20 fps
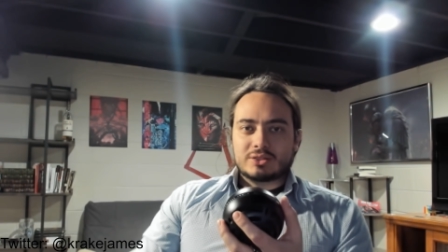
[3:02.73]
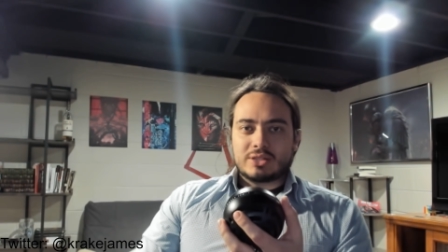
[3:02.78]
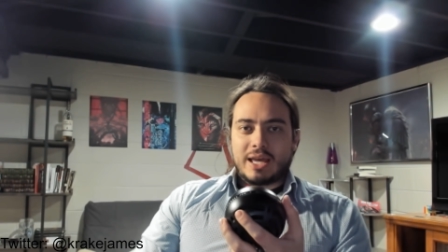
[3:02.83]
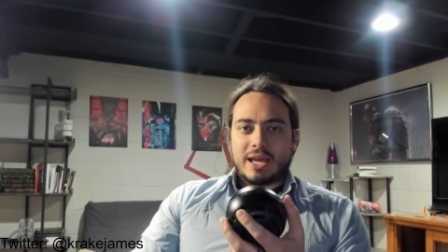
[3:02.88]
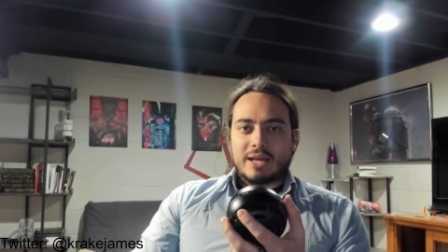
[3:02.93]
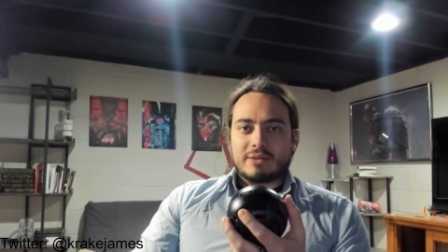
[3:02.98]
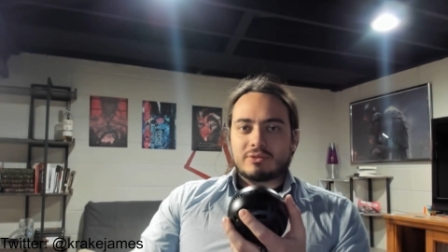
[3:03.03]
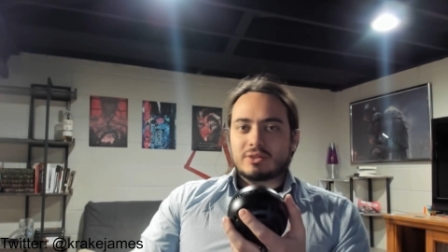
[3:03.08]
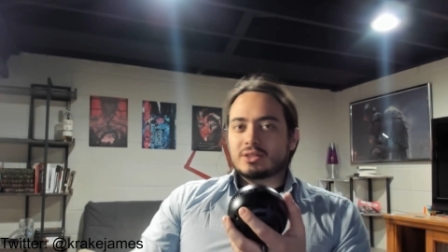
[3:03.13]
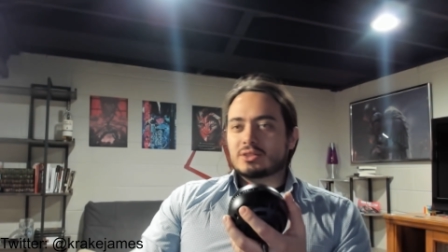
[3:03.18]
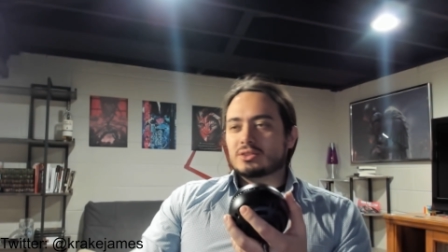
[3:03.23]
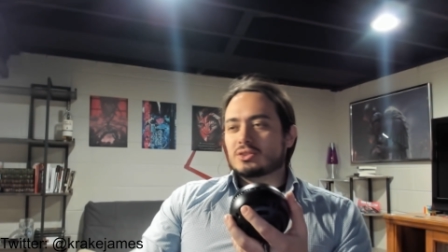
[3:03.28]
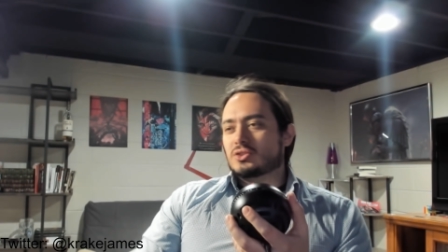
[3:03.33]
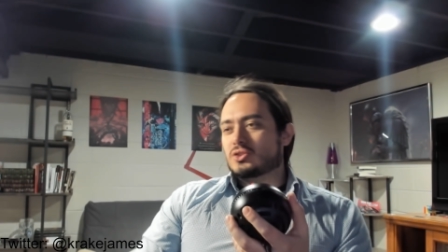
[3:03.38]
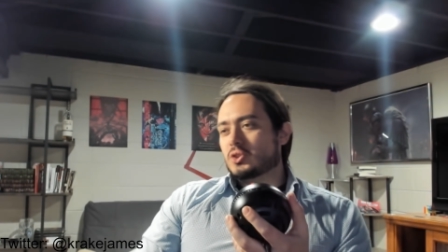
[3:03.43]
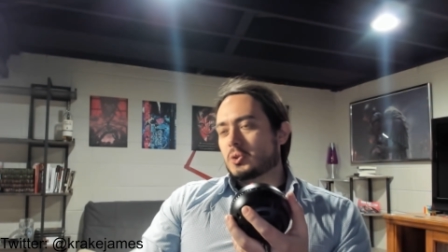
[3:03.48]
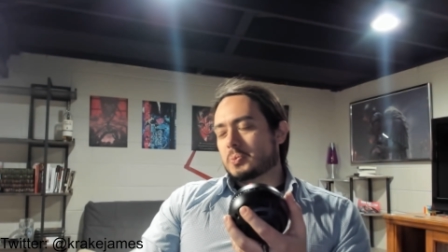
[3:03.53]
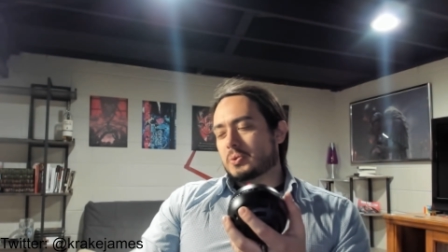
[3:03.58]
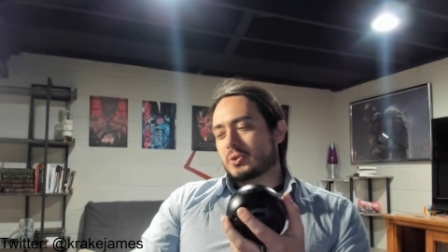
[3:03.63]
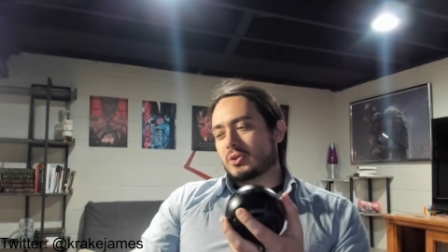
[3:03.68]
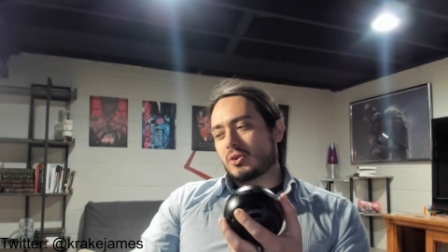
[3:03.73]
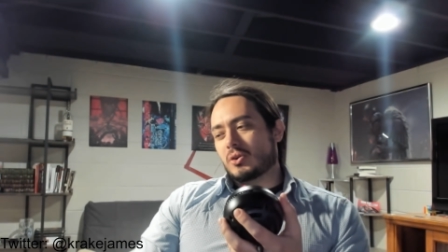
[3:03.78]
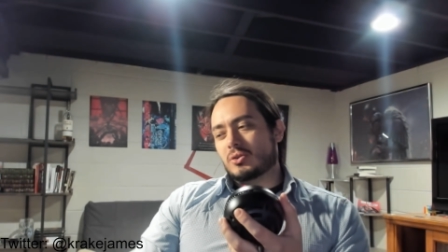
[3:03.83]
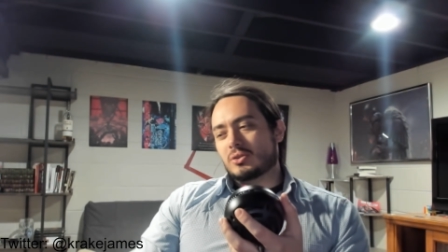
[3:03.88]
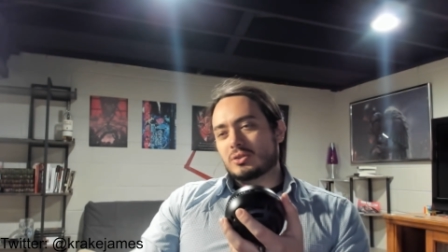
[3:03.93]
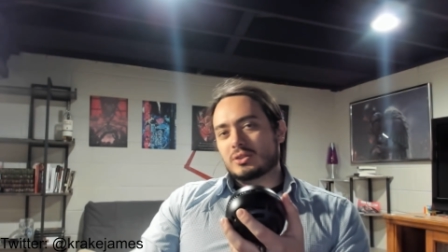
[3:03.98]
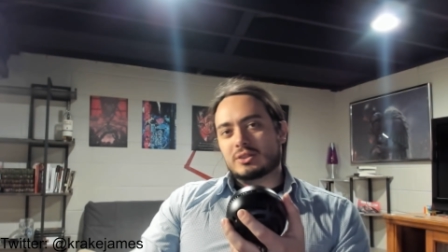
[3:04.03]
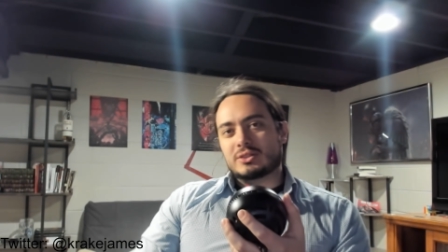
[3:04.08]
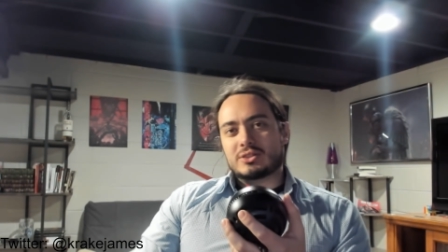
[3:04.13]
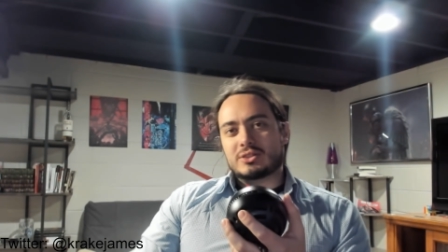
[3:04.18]
have these super
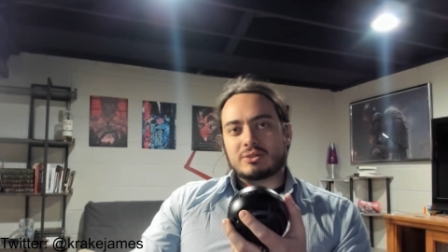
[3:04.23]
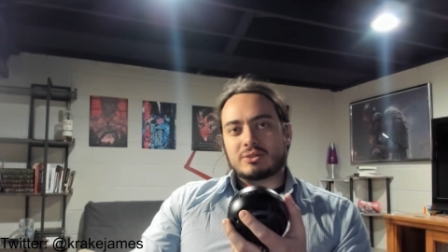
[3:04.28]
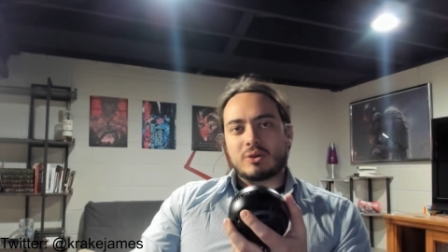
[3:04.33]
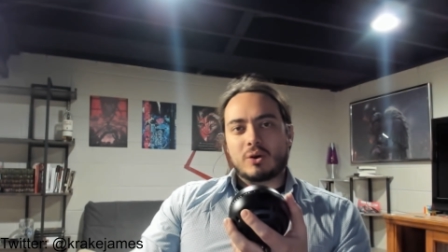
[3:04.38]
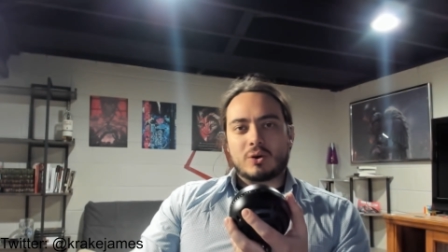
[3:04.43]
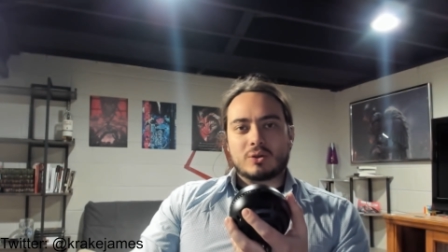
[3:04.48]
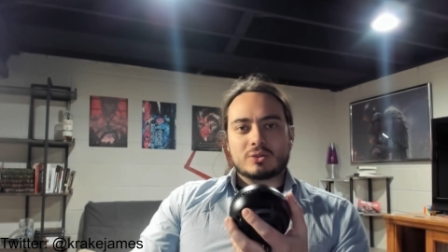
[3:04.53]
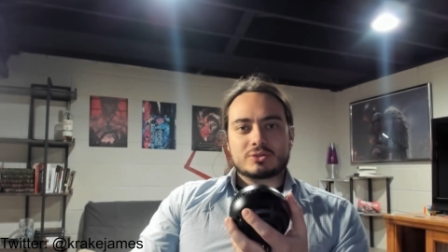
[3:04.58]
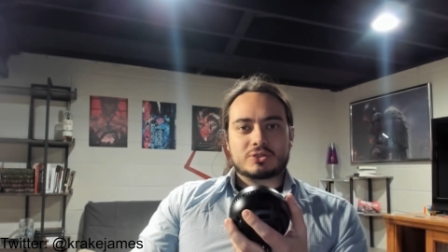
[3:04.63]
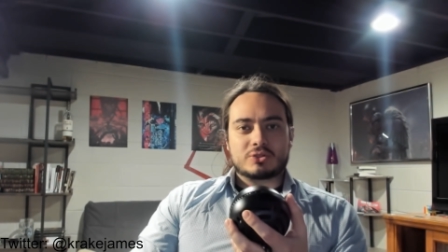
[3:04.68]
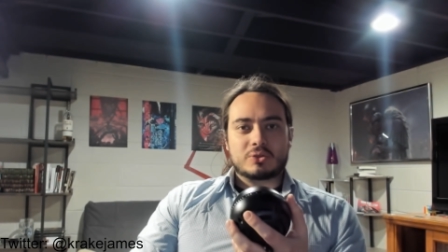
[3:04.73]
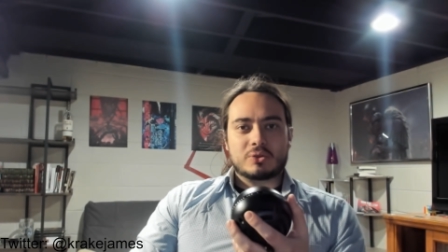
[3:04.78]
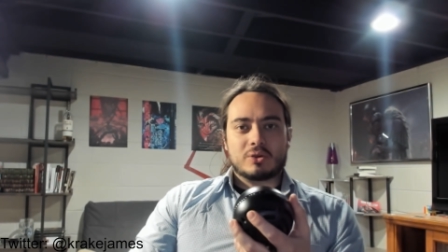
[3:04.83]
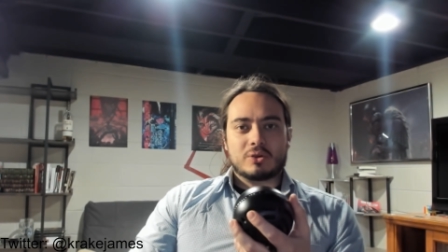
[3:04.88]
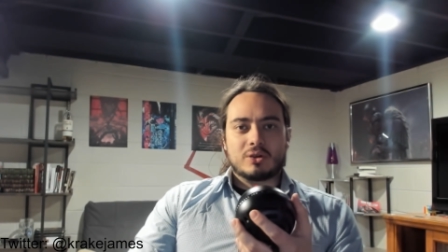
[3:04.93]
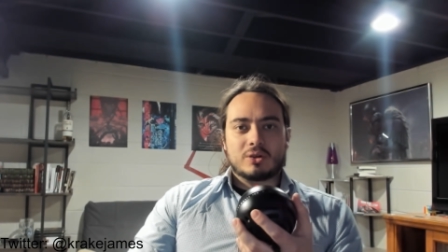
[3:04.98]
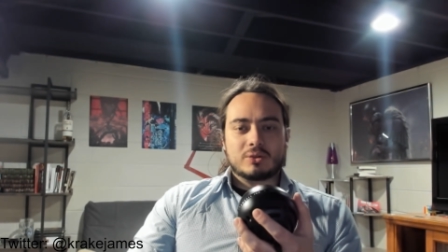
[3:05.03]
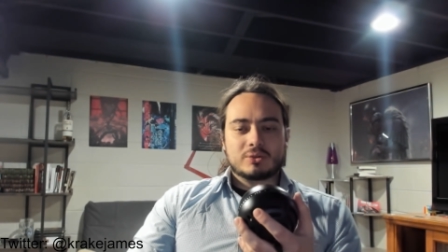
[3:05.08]
old school,